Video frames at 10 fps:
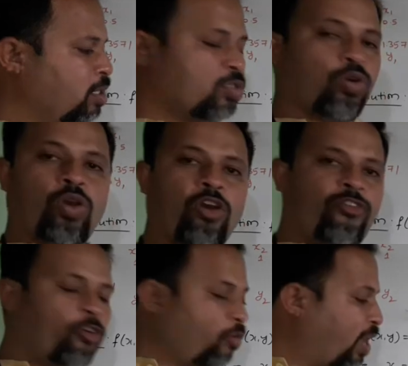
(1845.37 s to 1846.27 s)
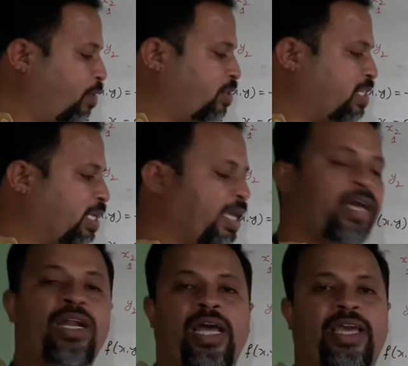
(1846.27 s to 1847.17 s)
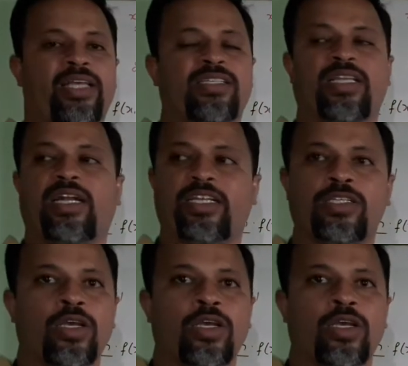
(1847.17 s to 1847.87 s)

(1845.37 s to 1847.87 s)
so K4 value is here, I can say that is